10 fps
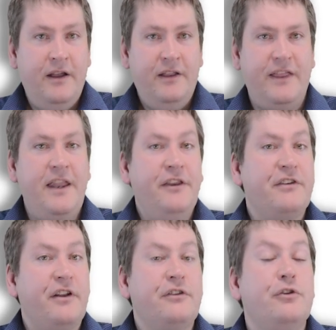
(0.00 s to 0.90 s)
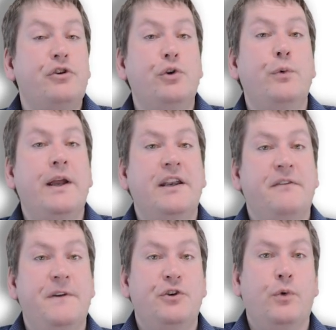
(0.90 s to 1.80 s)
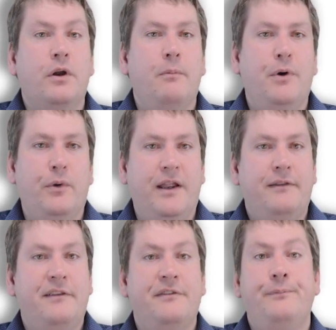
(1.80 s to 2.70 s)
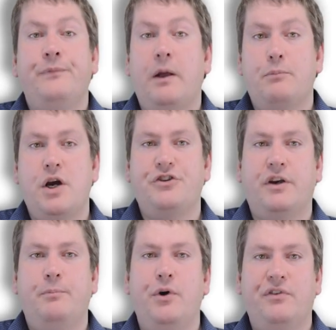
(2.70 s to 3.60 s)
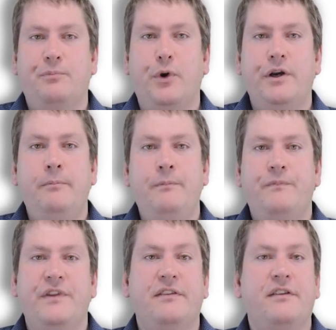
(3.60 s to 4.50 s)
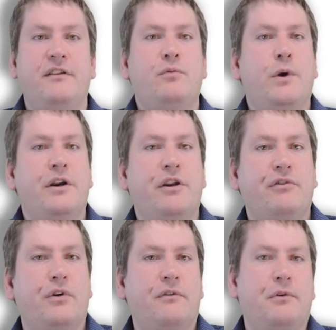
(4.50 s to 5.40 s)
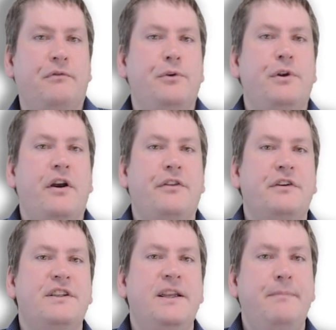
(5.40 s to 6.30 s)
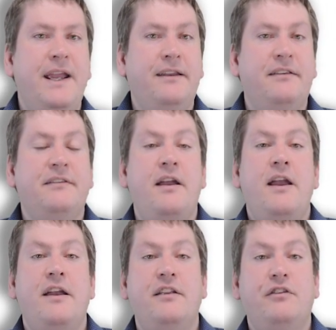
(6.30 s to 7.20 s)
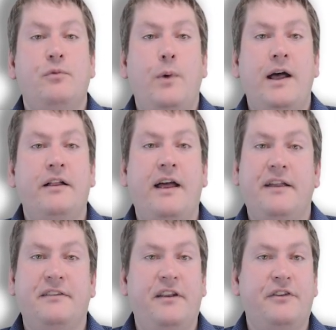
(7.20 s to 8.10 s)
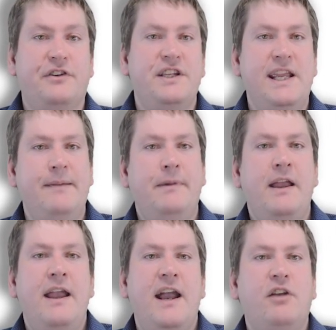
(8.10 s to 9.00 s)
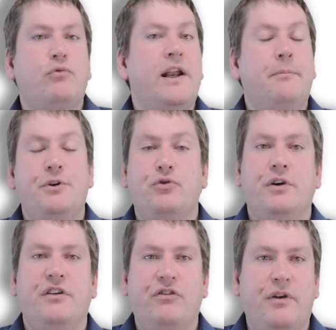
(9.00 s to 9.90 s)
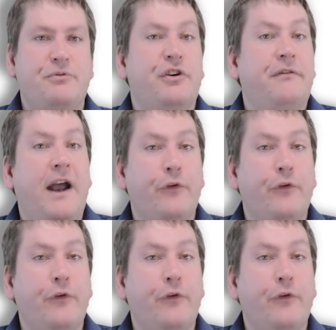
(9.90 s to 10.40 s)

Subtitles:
Then there's also 2 individual components. A project postmortem, this is where you sort of review your other teammates, as well as another team, and write up a short description of how